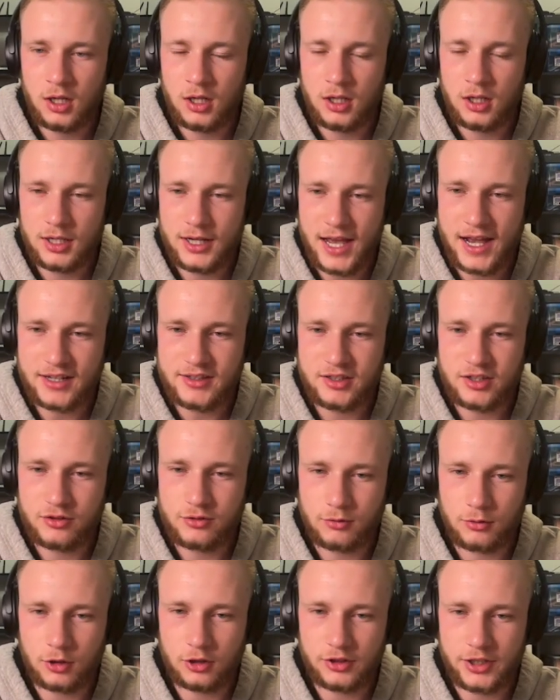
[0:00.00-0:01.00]
Next is
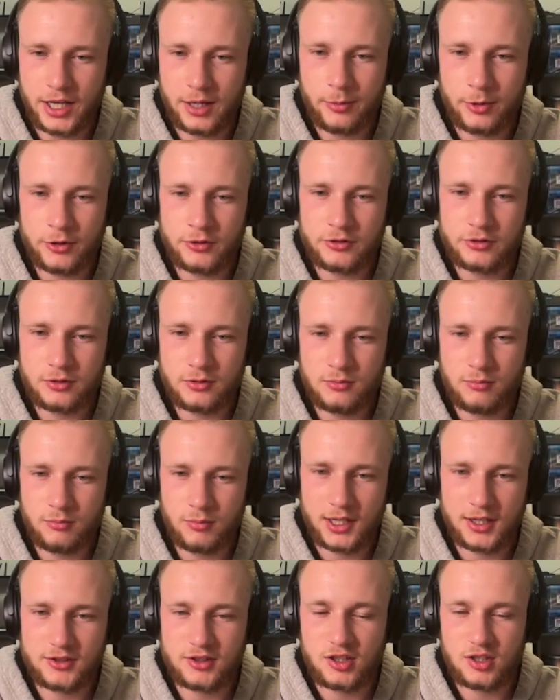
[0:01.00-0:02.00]
Royal Neighbors
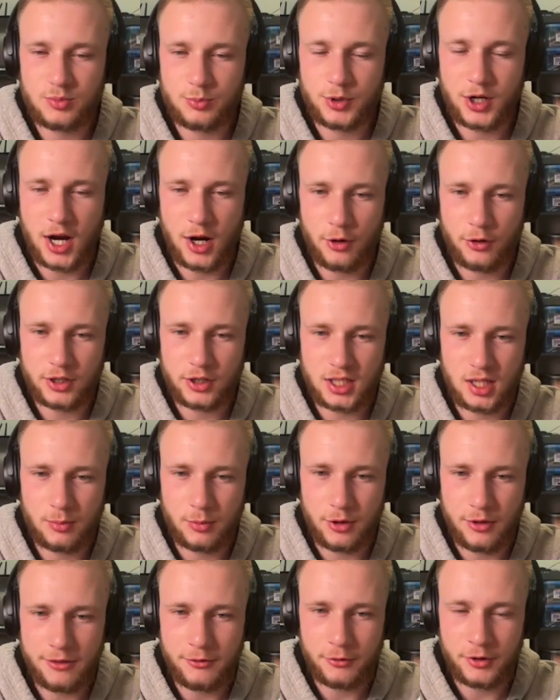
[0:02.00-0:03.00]
because it's priority
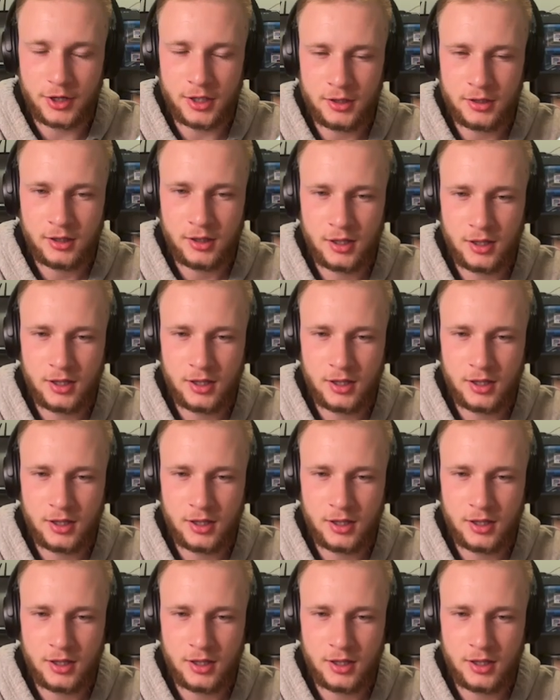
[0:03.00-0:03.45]
number 3.